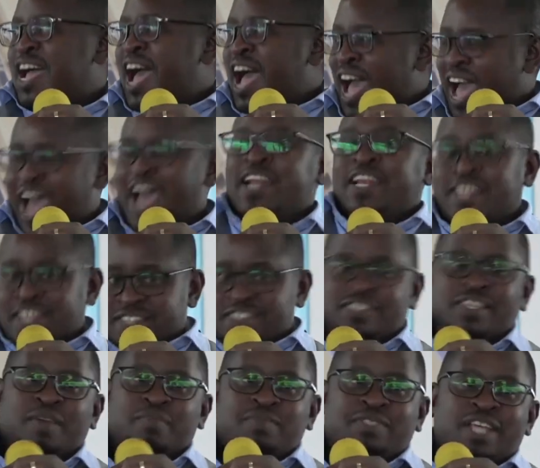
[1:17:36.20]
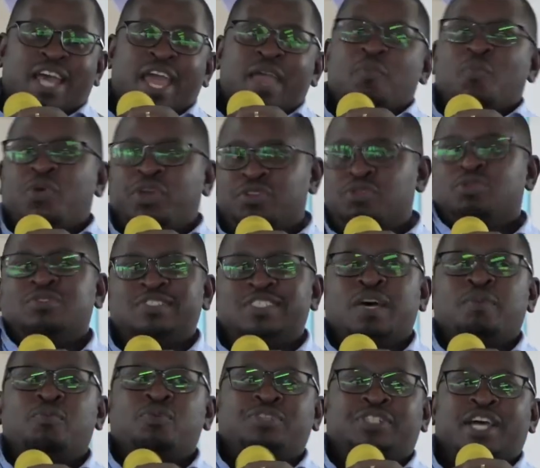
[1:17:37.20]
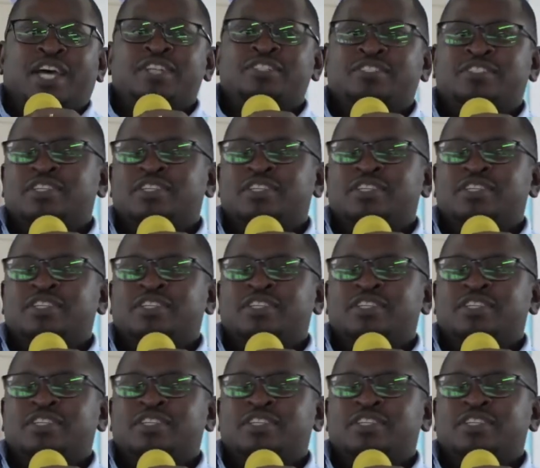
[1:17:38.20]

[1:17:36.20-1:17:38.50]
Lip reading: at the same time with no sabotage